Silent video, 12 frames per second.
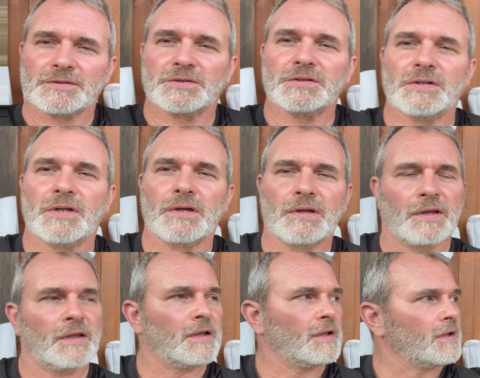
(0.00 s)
good.
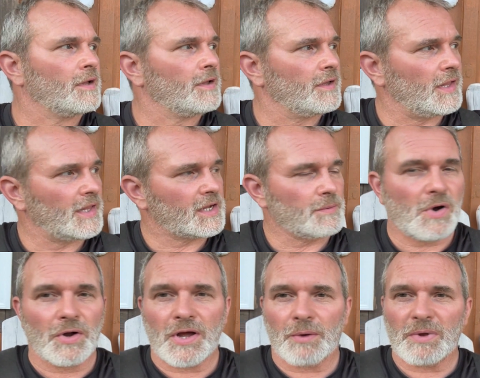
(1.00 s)
Yeah, they come
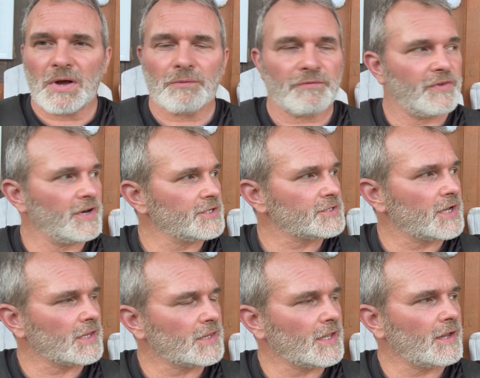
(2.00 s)
out and help me out,
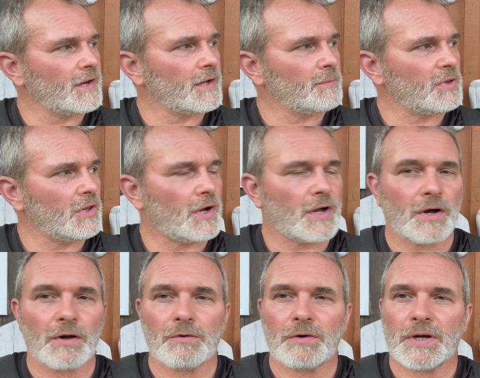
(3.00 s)
get that plot
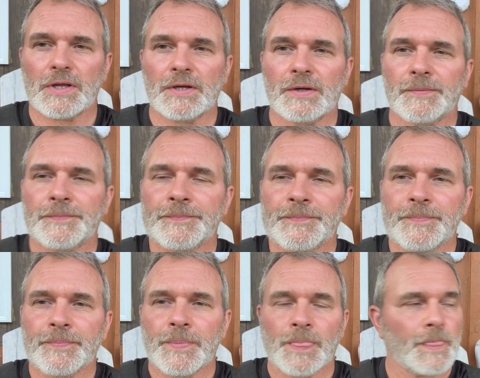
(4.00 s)
all ready.
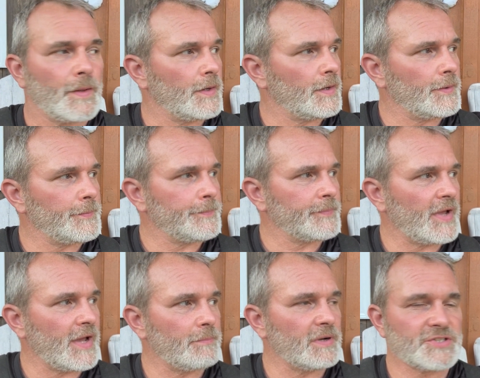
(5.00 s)
I had
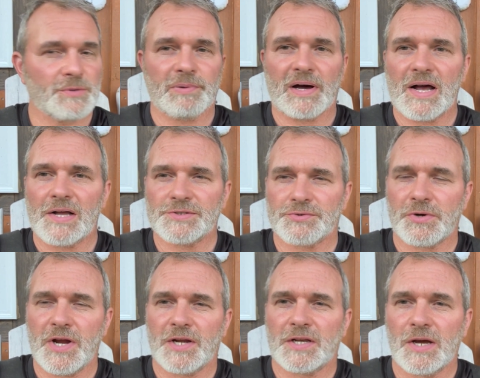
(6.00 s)
a bunch of piles
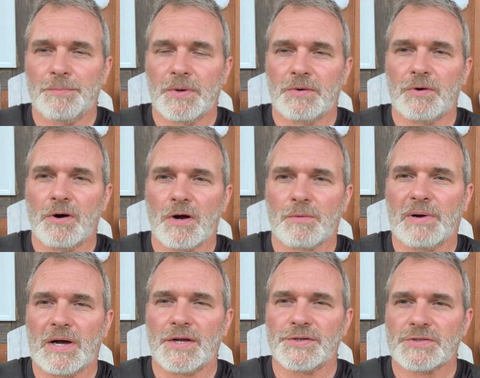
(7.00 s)
raked up and rock
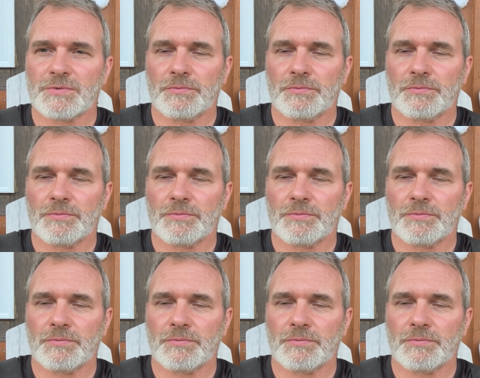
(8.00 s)
piles,